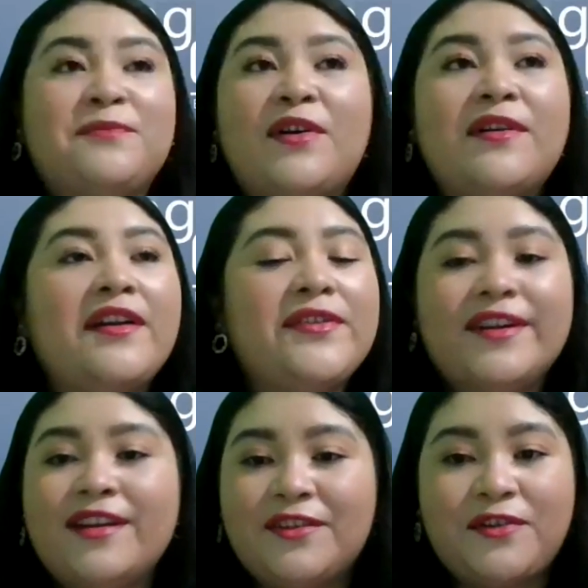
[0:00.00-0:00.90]
tomorrow
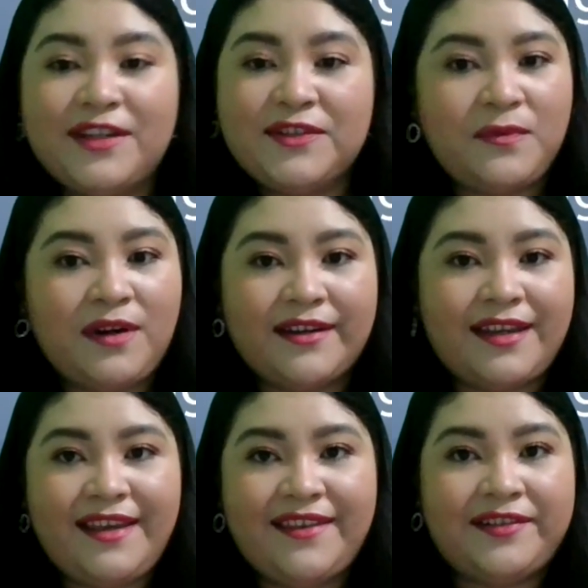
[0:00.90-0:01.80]
you're not going to work
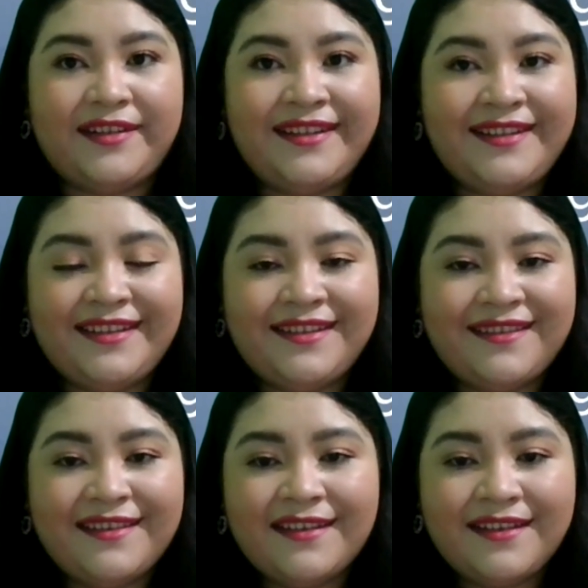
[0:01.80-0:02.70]
either?
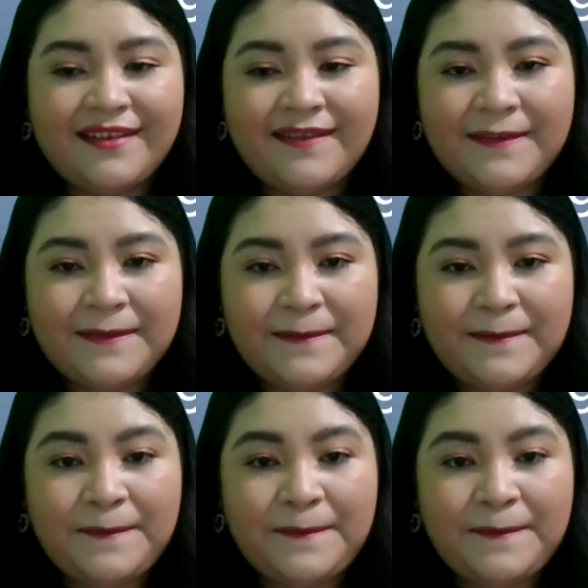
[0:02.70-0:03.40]
No.